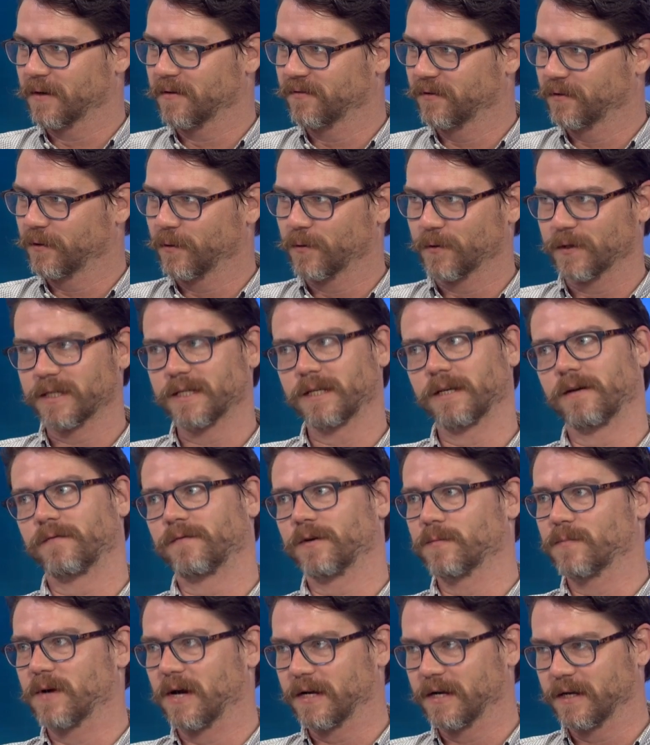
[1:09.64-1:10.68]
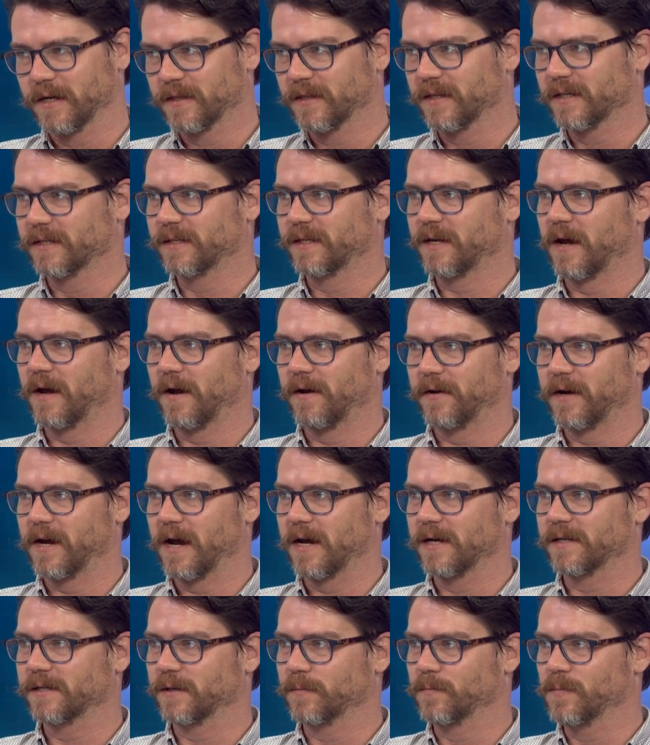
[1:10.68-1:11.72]
Of course, everybody in this town
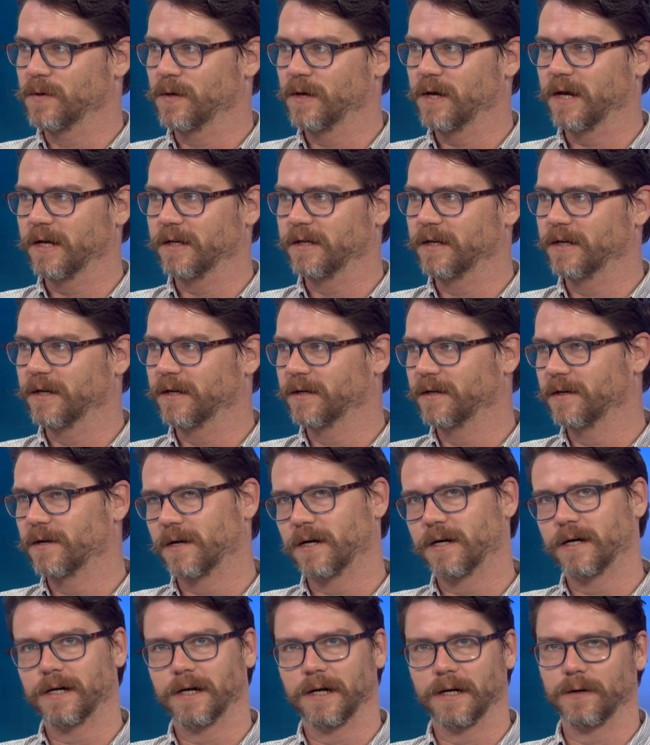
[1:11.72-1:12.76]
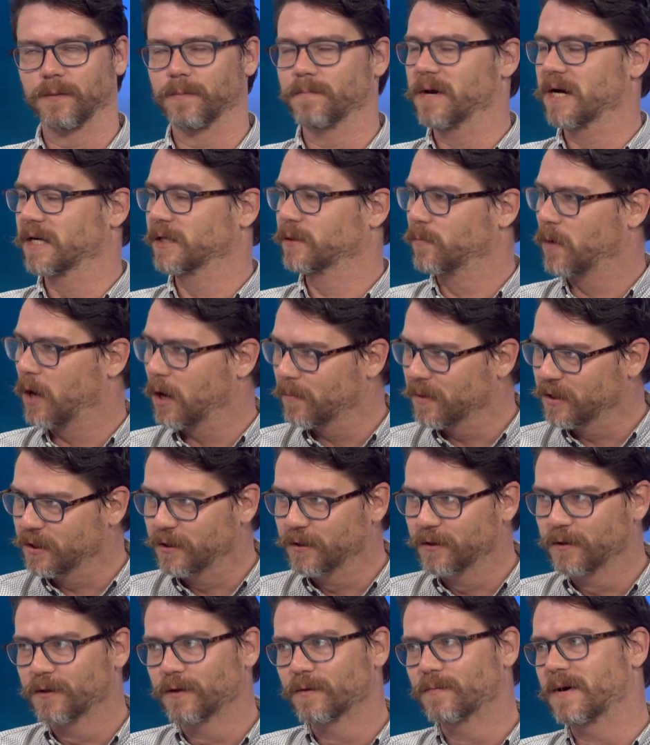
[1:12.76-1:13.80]
has opinion on best
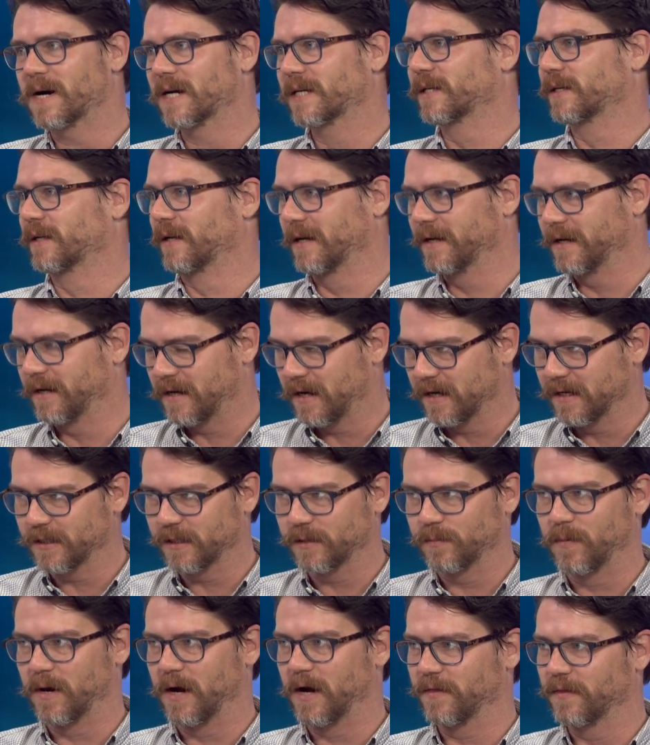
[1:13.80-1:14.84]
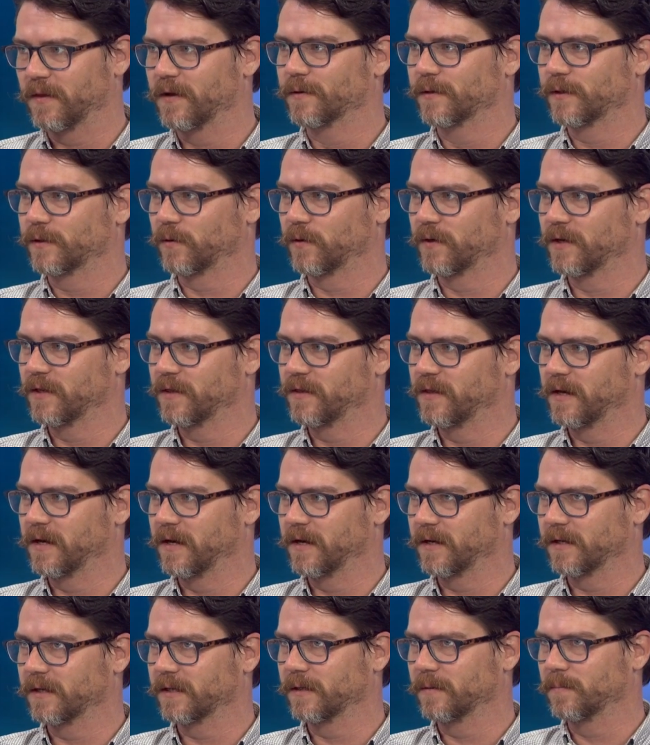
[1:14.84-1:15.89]
barbecue, best late night spot, those sort of
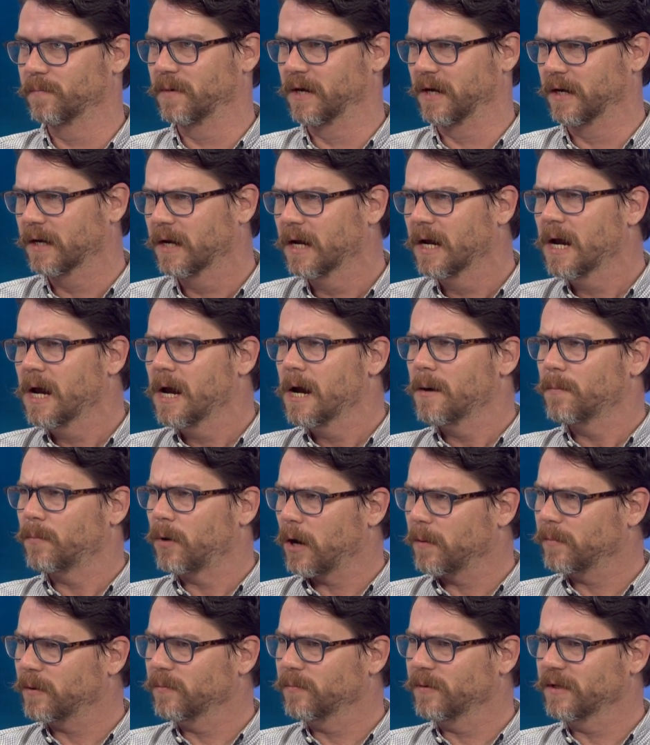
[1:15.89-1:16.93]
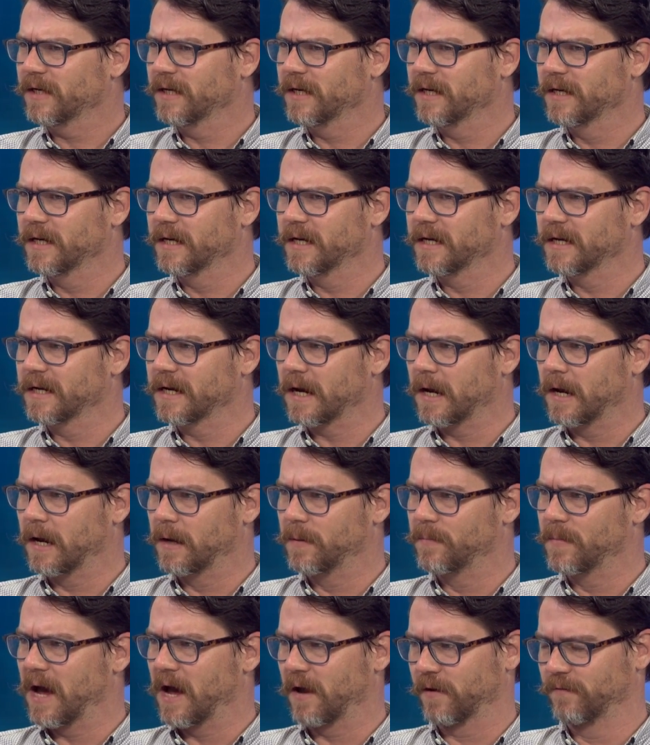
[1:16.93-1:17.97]
things. But probably
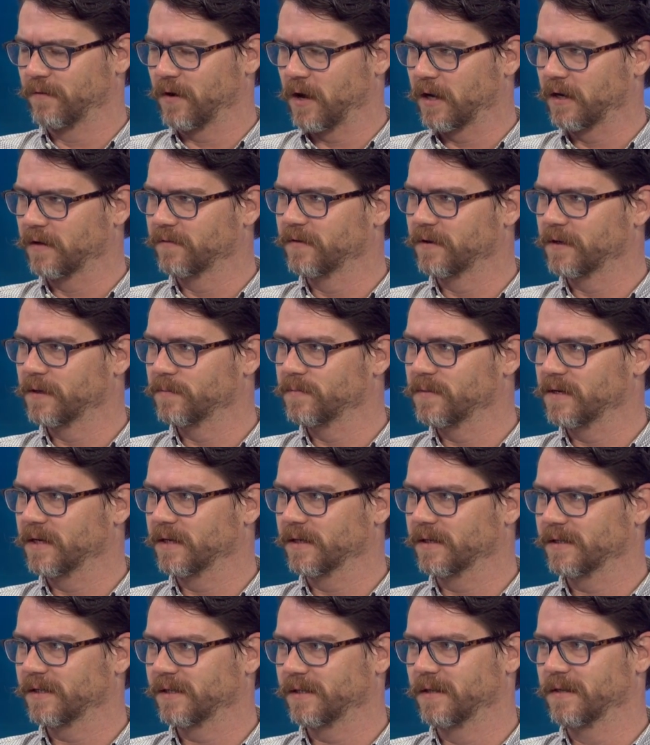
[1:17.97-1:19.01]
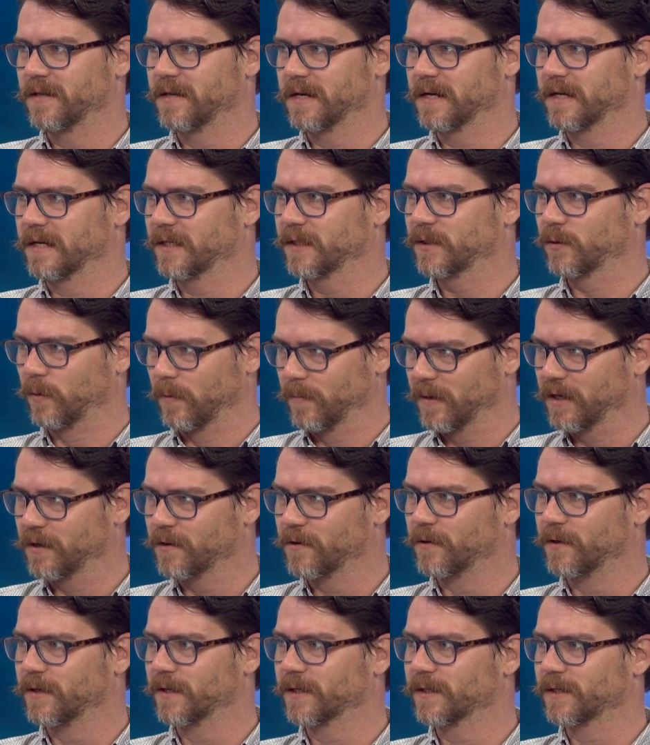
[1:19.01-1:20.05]
um, out of all of them, it's the swimming
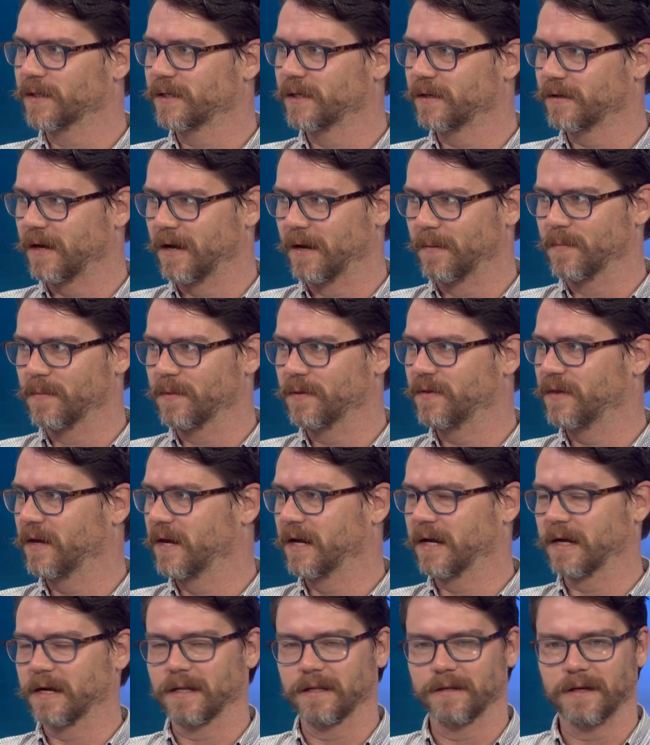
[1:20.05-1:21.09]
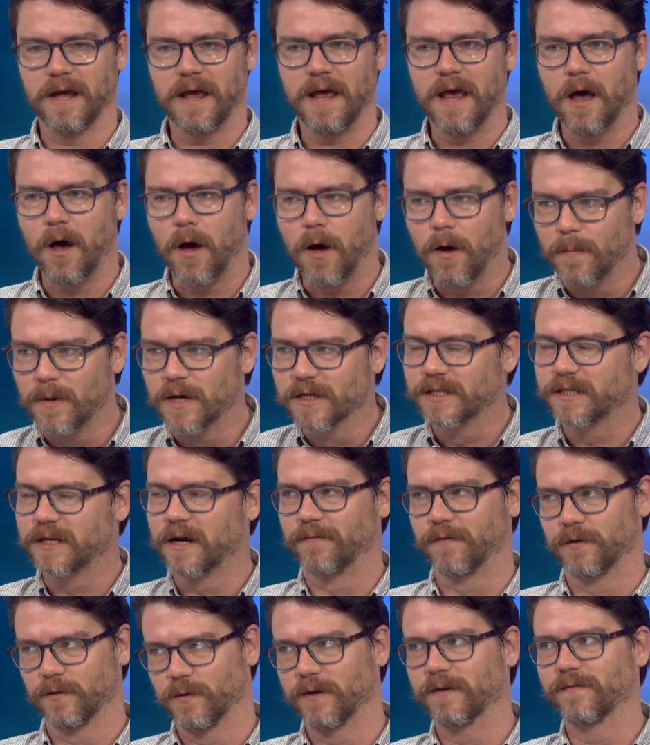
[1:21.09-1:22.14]
holes um, thing almost
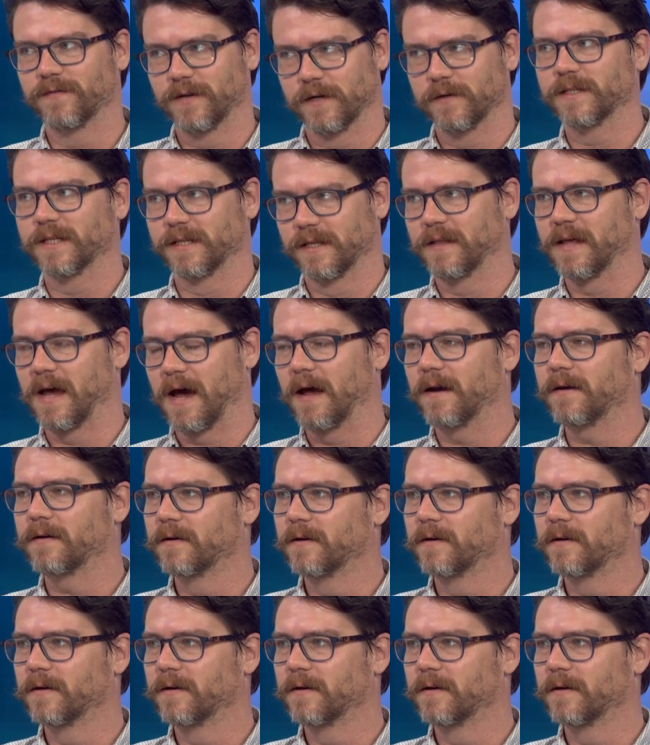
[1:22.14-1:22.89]
everyone votes in that.